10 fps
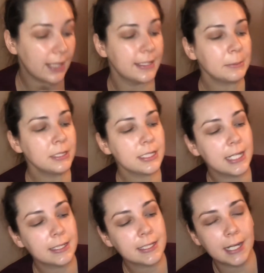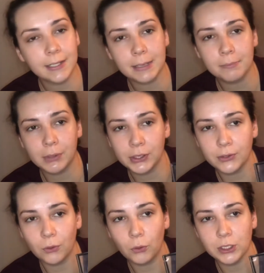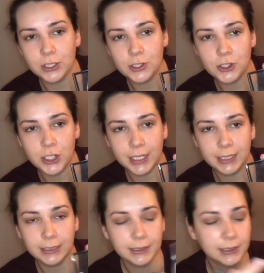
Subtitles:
think I'm going to take this kind of like burnt orange shade